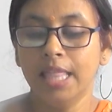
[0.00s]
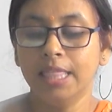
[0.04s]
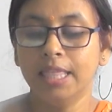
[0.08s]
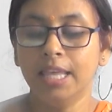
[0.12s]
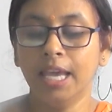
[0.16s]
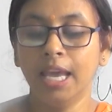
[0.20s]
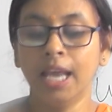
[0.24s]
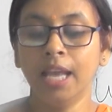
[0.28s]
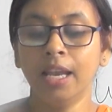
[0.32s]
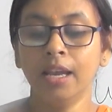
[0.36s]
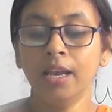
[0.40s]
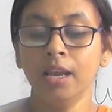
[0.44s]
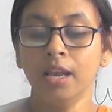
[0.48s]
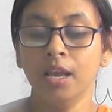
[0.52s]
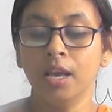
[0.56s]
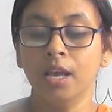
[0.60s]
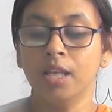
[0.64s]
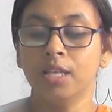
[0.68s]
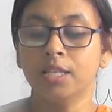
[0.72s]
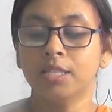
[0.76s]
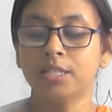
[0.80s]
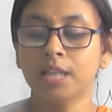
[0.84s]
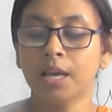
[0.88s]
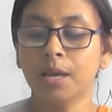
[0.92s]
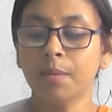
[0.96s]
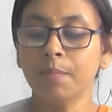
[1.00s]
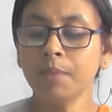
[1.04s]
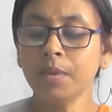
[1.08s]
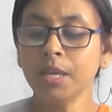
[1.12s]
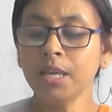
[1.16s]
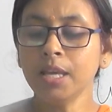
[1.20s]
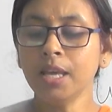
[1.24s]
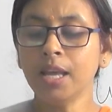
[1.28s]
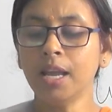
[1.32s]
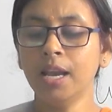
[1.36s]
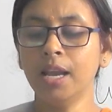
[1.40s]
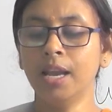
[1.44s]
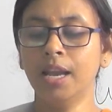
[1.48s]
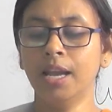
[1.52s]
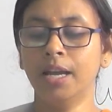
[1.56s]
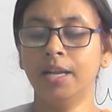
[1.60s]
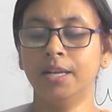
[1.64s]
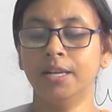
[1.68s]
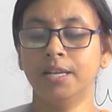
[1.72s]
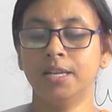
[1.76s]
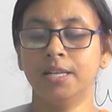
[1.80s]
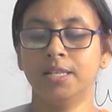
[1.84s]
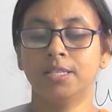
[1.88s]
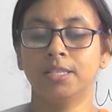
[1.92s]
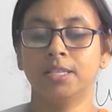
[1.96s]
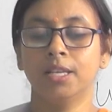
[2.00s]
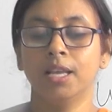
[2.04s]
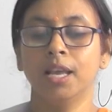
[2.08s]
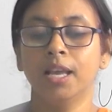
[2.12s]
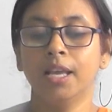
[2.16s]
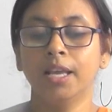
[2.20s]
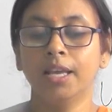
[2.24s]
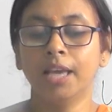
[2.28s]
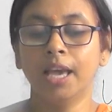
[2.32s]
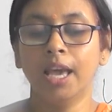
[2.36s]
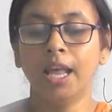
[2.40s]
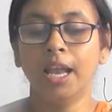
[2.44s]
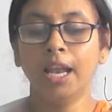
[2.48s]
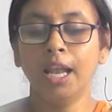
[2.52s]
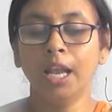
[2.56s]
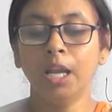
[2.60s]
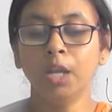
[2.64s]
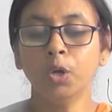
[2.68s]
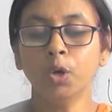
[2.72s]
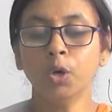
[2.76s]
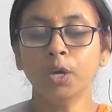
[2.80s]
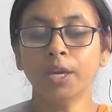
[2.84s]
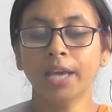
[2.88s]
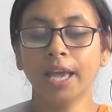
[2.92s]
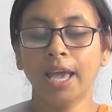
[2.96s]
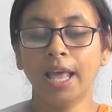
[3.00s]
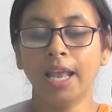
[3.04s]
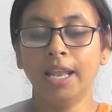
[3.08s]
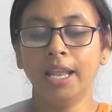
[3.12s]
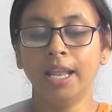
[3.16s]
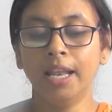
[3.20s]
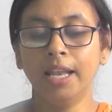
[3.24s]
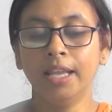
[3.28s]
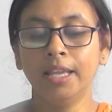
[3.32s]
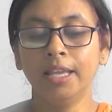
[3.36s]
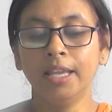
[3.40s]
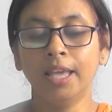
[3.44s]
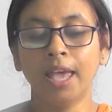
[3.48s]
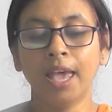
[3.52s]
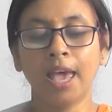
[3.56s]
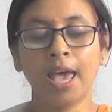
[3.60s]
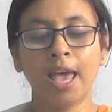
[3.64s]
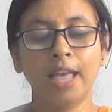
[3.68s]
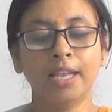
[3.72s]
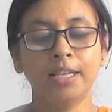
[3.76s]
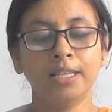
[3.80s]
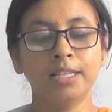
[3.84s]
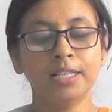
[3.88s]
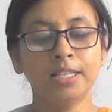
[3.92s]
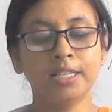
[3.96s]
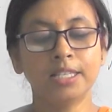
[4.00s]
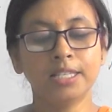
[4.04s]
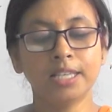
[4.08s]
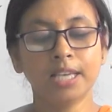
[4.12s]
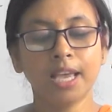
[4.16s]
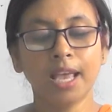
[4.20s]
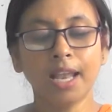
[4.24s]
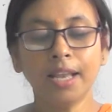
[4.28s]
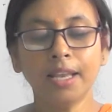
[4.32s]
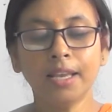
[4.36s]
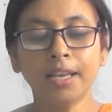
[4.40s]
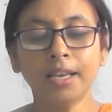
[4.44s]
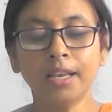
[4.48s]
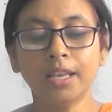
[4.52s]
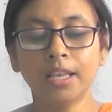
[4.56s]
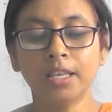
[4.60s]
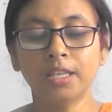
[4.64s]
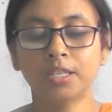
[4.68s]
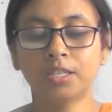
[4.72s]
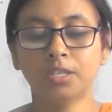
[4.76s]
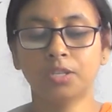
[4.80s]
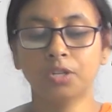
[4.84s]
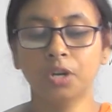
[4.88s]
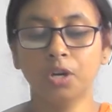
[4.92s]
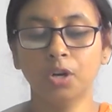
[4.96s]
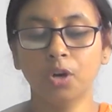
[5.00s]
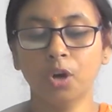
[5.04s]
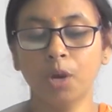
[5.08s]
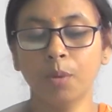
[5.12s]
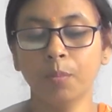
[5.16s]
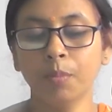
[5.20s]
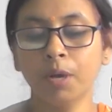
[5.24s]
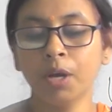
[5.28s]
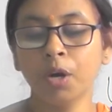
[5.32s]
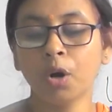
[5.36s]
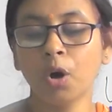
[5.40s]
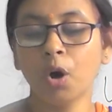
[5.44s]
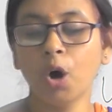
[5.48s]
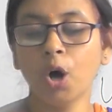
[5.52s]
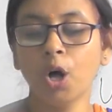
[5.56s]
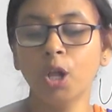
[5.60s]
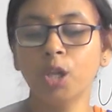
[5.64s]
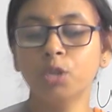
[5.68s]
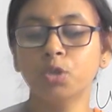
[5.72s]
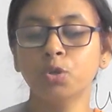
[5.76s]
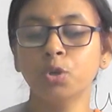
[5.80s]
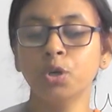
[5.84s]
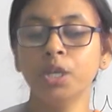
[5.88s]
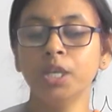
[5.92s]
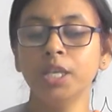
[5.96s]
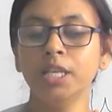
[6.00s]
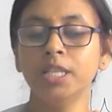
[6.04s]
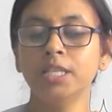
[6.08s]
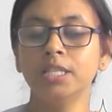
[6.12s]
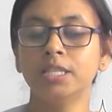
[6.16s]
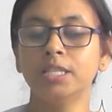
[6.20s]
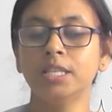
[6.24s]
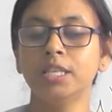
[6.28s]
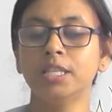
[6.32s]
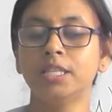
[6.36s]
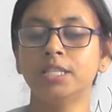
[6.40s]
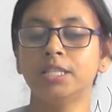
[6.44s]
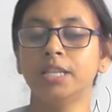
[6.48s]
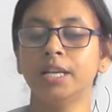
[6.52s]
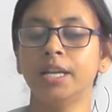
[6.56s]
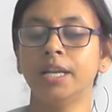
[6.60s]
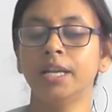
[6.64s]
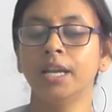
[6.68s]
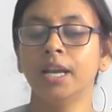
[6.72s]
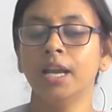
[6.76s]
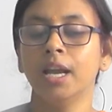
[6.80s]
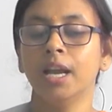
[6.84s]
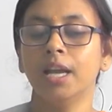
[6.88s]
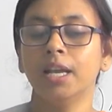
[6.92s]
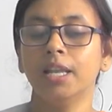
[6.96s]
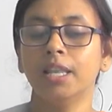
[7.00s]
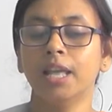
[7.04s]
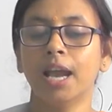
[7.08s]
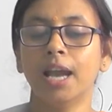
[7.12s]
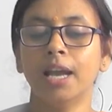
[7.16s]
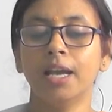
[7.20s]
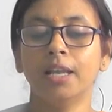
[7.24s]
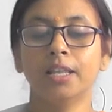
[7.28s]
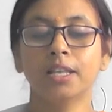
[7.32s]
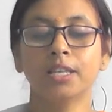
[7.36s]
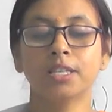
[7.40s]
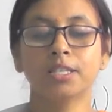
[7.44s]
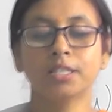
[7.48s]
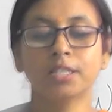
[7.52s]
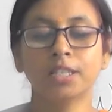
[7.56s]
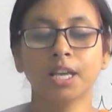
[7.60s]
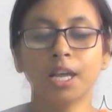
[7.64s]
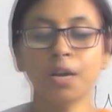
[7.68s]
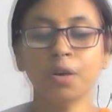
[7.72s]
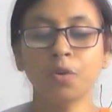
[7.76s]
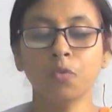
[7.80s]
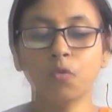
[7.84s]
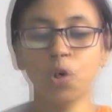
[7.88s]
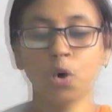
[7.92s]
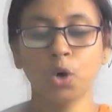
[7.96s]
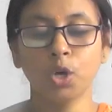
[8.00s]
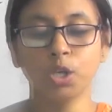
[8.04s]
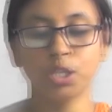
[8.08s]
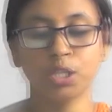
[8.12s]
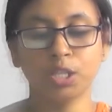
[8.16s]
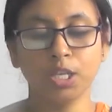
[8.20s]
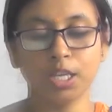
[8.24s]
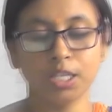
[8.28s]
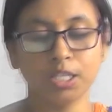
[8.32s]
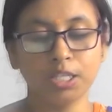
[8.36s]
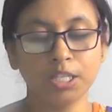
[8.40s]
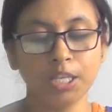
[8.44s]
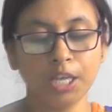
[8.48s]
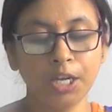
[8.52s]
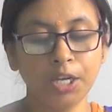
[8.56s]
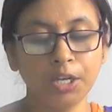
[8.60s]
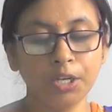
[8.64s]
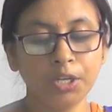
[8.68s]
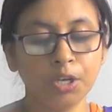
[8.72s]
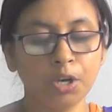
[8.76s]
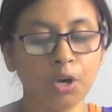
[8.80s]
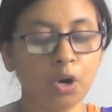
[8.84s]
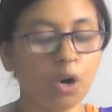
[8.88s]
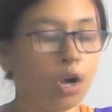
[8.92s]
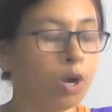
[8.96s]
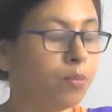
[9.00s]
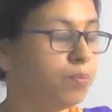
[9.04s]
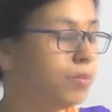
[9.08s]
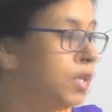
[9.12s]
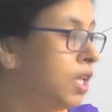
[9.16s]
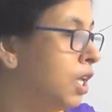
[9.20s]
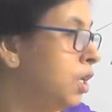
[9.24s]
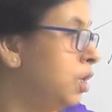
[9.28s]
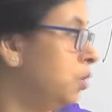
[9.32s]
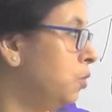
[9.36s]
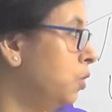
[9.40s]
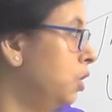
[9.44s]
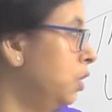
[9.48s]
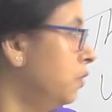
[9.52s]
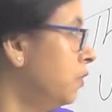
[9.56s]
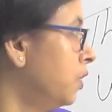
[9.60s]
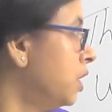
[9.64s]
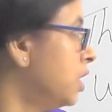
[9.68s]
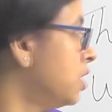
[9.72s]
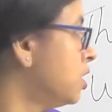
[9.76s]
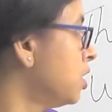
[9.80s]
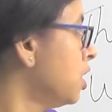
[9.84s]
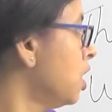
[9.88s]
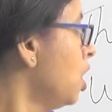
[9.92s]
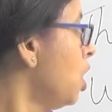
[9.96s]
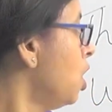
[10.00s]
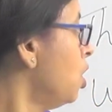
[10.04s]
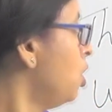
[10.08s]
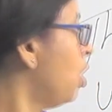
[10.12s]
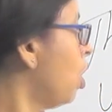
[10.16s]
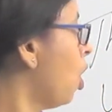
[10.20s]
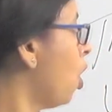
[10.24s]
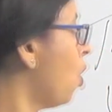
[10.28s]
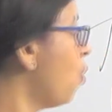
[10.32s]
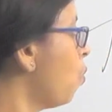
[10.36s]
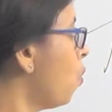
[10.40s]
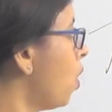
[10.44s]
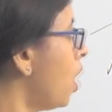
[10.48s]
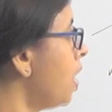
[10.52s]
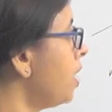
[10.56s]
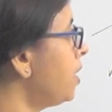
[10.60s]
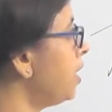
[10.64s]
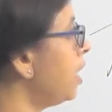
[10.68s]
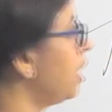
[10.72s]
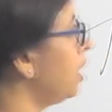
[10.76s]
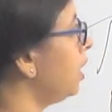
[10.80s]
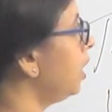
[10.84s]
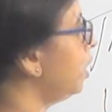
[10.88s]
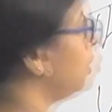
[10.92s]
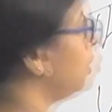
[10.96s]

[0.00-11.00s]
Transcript: Then, some year later, Galileo Galilei, an Italian astronomer, also insisted that the sun was the center of the universe. Now, what a